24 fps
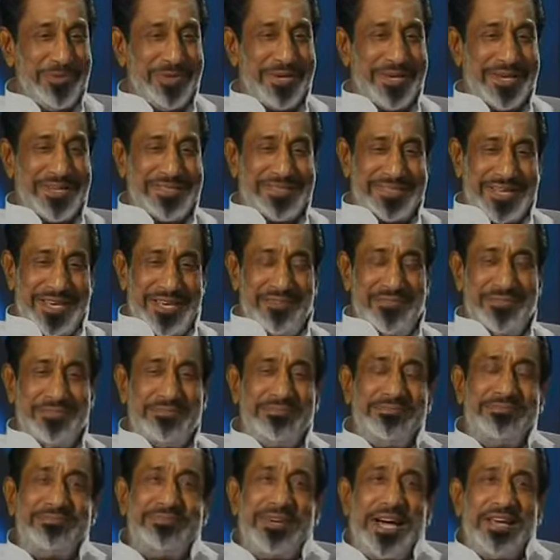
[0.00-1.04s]
Because I
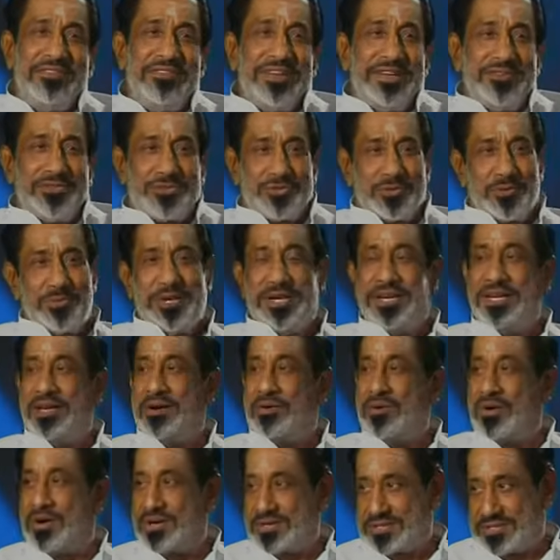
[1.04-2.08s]
win so many
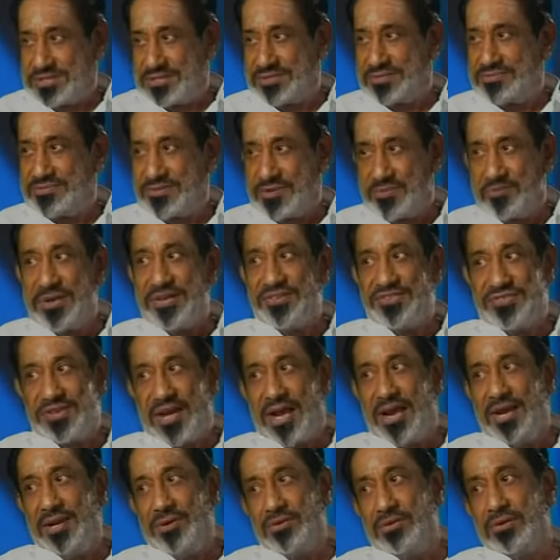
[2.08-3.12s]
awards from my
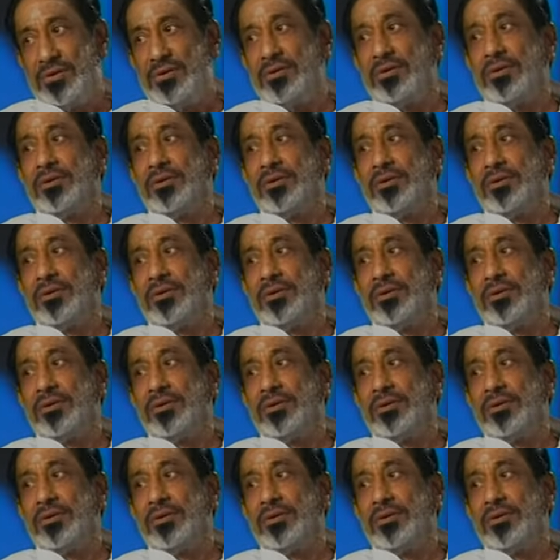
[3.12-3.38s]
childhood.